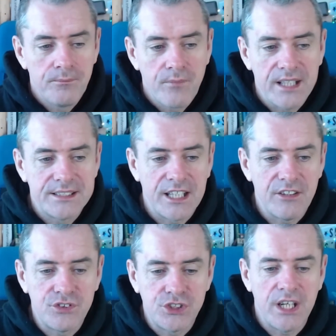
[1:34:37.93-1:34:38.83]
instead of
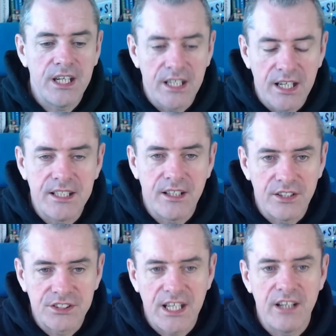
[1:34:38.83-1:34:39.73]
shining a light on
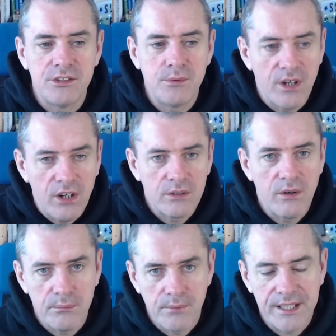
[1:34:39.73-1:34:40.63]
ourselves, we all go out
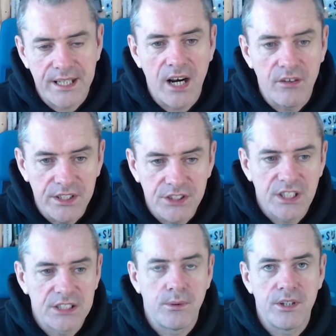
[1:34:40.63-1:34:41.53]
and buy a car each.
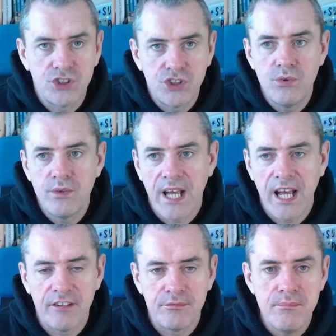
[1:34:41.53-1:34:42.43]
That's why there's
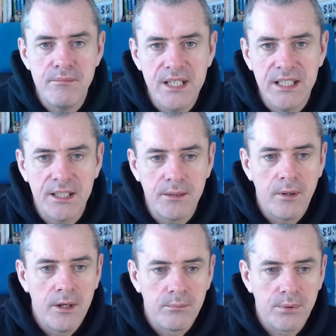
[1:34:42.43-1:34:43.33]
2.5 million
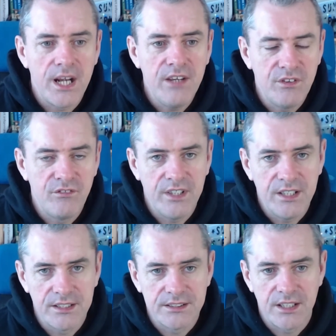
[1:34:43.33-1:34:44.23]
private
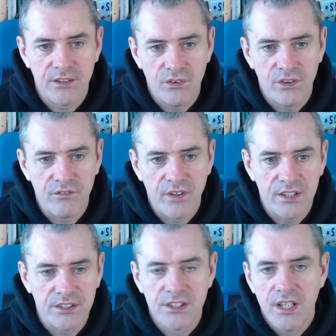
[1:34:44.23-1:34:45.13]
vehicles on the road of
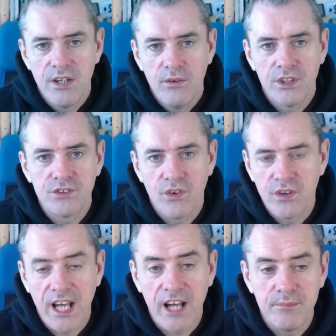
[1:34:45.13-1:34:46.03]
Ireland when there's
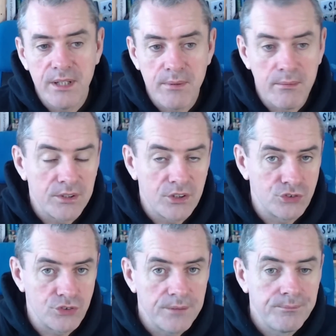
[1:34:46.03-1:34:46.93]
4.5 million people in the country.